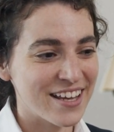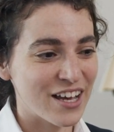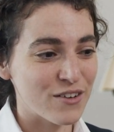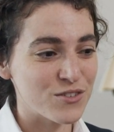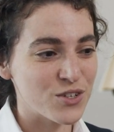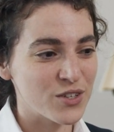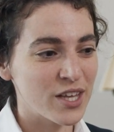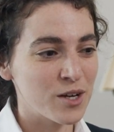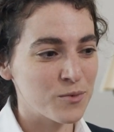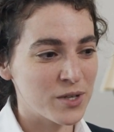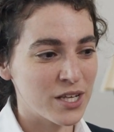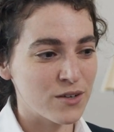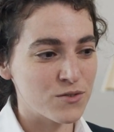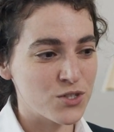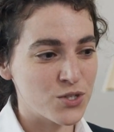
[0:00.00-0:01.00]
after that, we
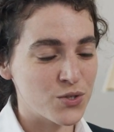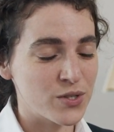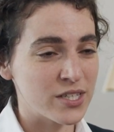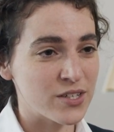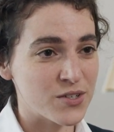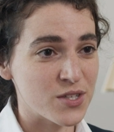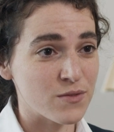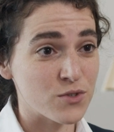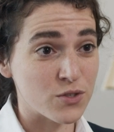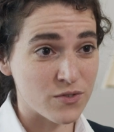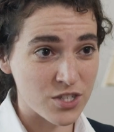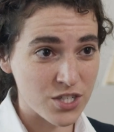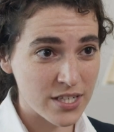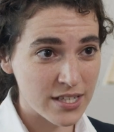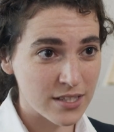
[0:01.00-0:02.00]
have 2 years of
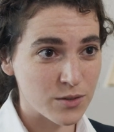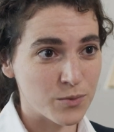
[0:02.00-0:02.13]
novitiate,